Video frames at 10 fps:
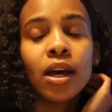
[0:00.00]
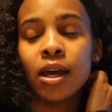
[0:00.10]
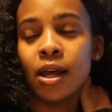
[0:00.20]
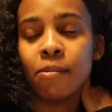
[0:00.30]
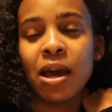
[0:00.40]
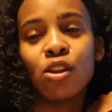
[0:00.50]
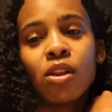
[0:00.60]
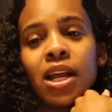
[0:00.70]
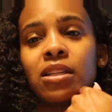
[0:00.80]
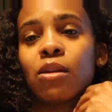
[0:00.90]
Um, I know
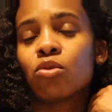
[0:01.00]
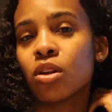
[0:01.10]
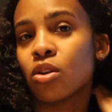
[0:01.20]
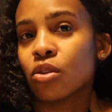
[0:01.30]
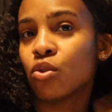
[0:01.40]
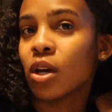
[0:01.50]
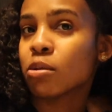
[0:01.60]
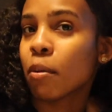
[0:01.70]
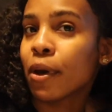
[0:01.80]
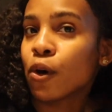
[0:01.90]
that I said I was gonna talk to you guys
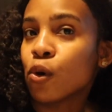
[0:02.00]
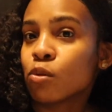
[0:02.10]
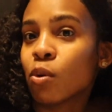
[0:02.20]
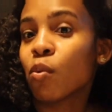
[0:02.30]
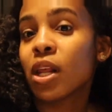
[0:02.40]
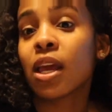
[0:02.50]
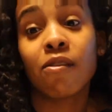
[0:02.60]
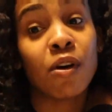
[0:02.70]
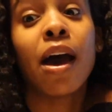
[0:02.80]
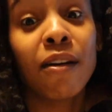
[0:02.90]
about my goals, but one
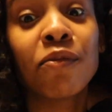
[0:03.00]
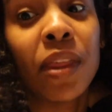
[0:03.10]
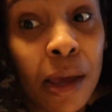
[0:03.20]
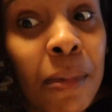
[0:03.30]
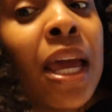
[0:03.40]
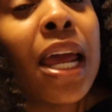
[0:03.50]
of them